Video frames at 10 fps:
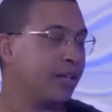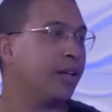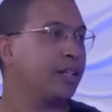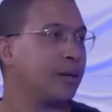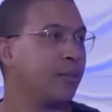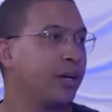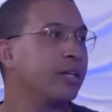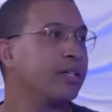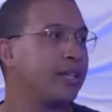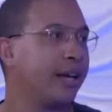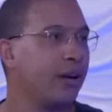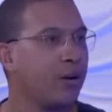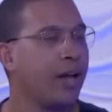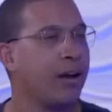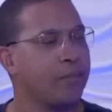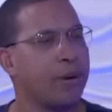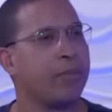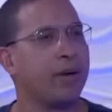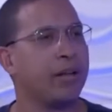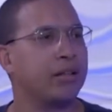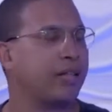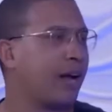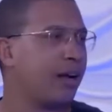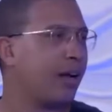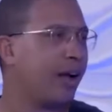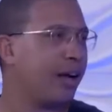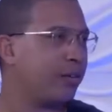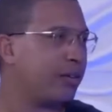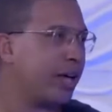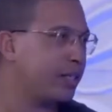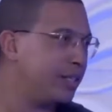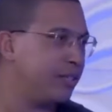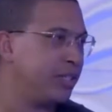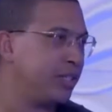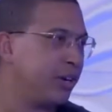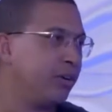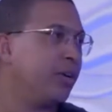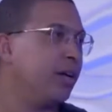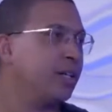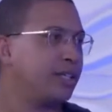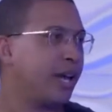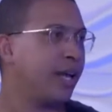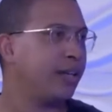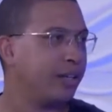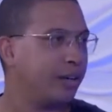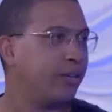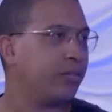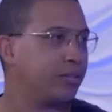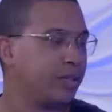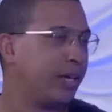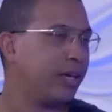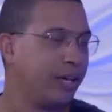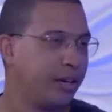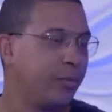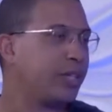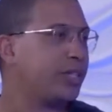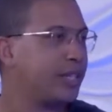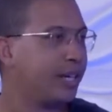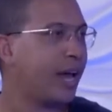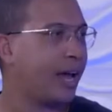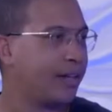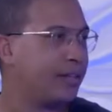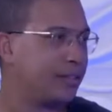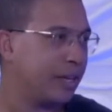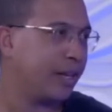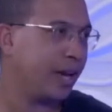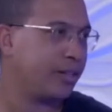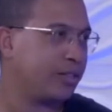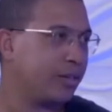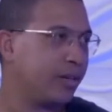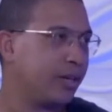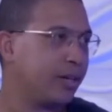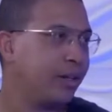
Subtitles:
someone can say, oh yeah, I remember that guy on that TV show said, you know, he wishes he hadn't sold it.